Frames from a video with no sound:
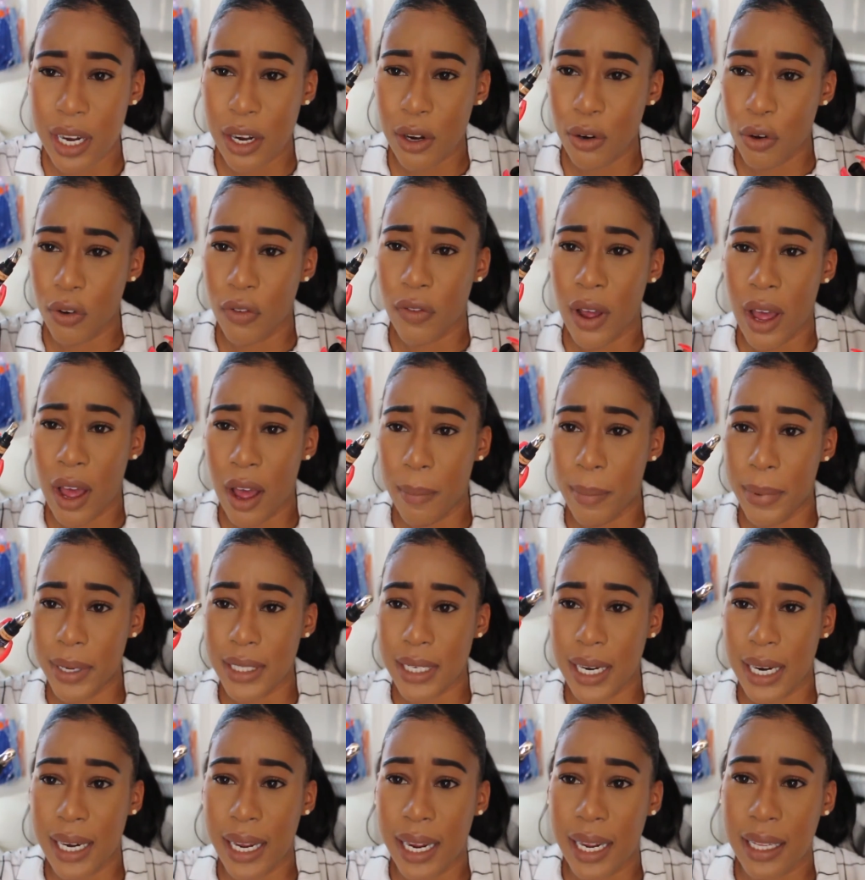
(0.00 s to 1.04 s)
I don't know how
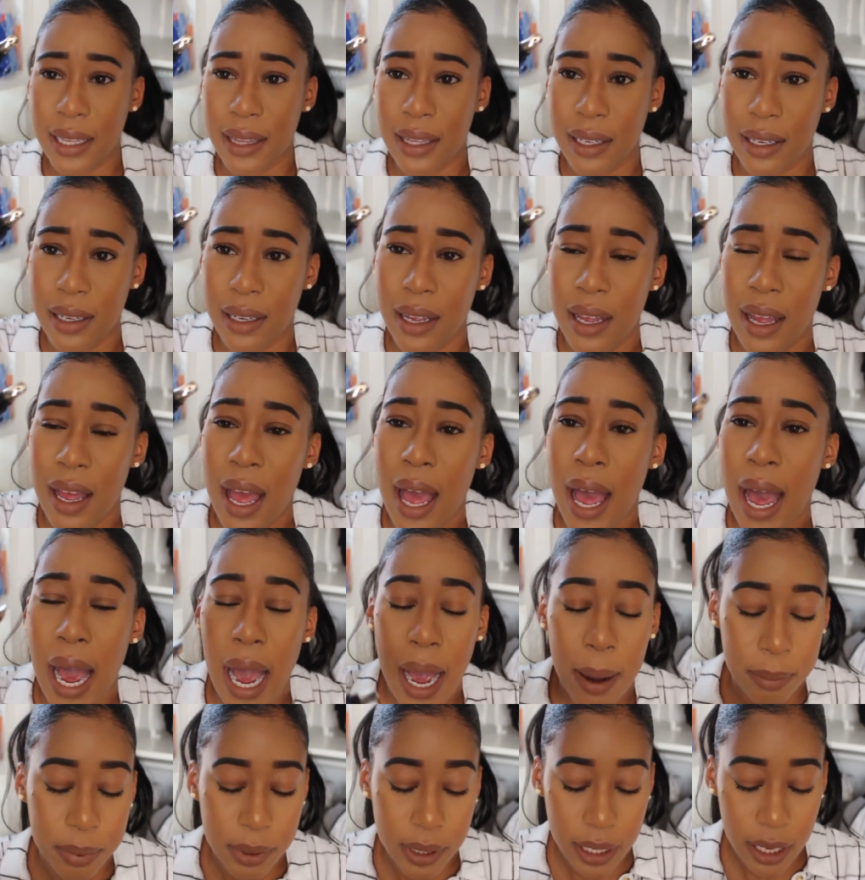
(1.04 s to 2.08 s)
much I like the
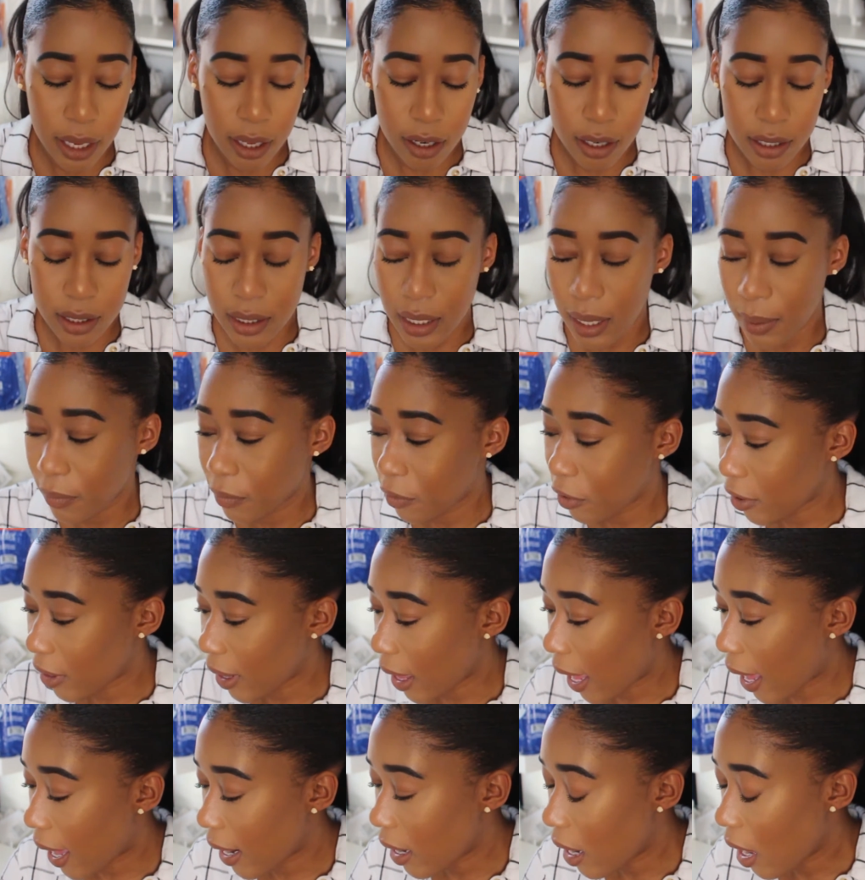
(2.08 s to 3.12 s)
applicator tip for
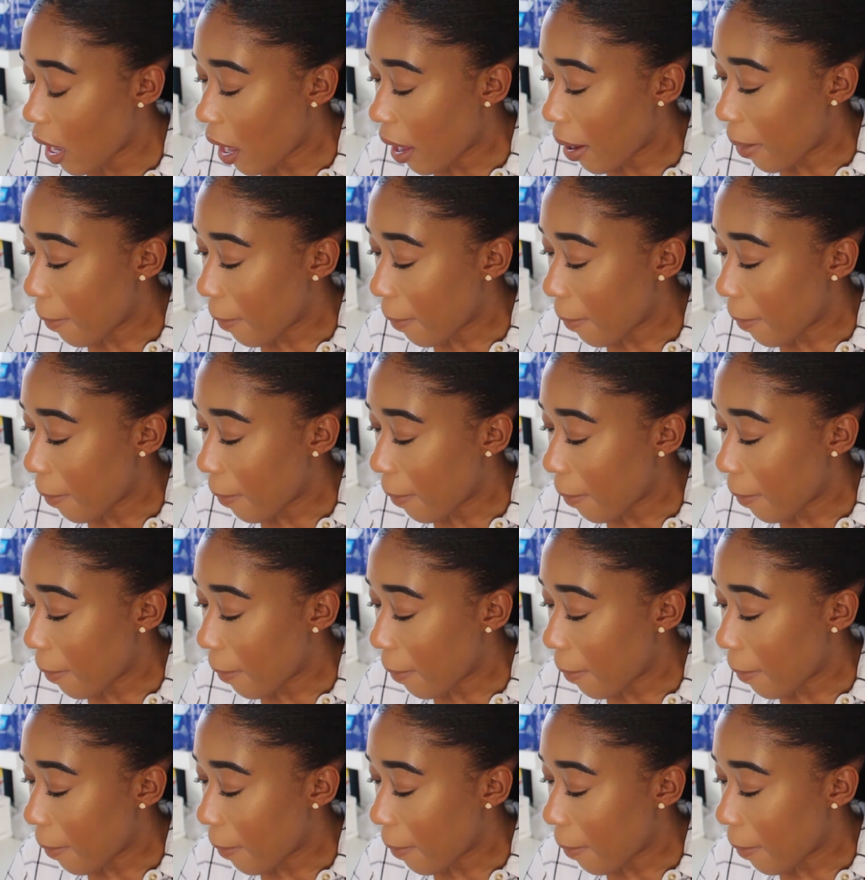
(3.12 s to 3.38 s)
that.